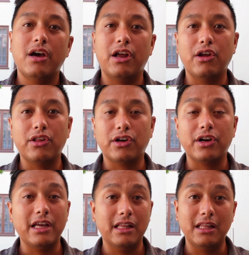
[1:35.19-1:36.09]
another
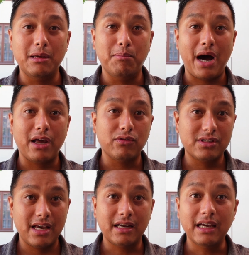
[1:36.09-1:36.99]
in the
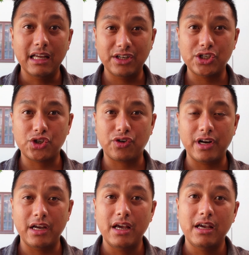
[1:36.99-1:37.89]
biotech
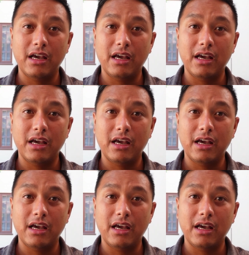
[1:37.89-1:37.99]
industry,